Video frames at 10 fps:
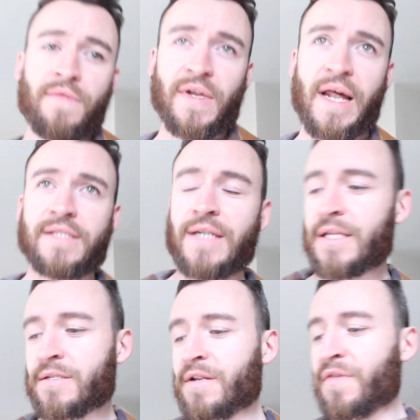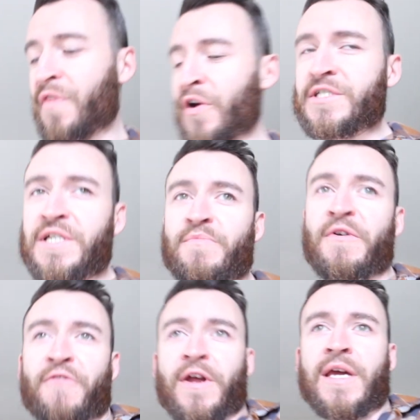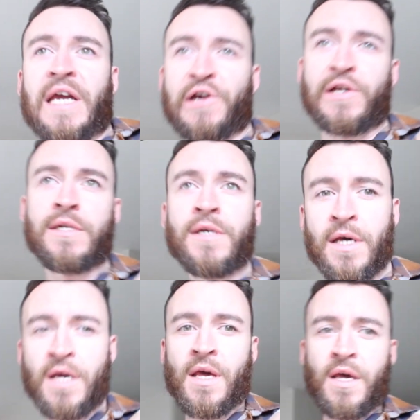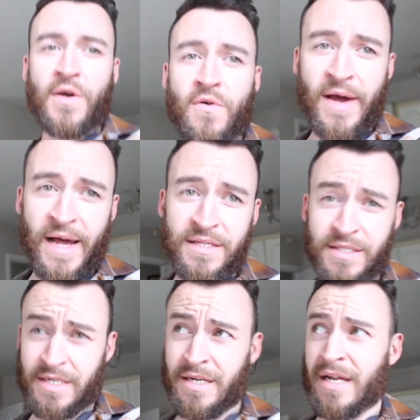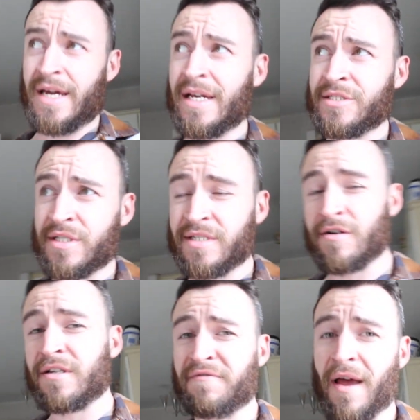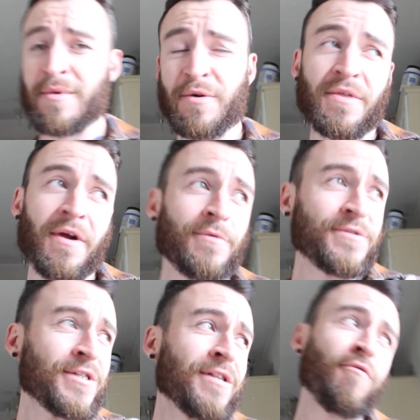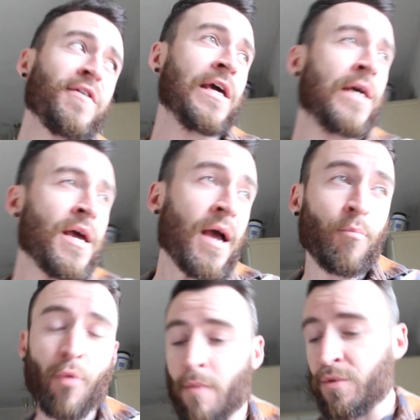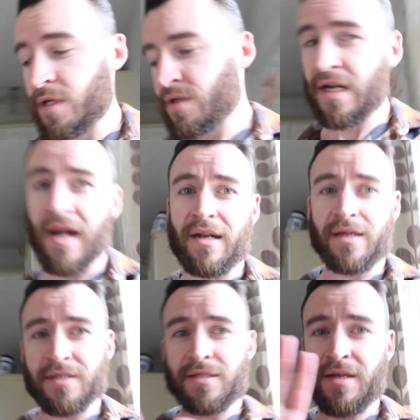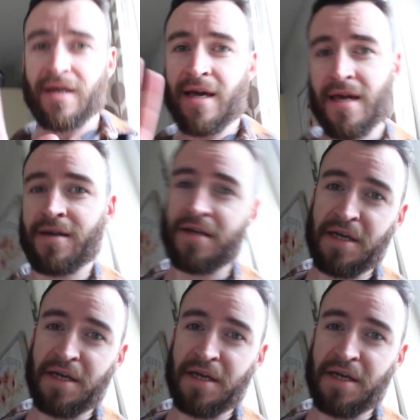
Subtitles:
The lads last night at the 30th, my friend Kieran, who I hadn't seen in ages, and all his family were there. It was just lovely. And Bronwyn and Alex. Hey,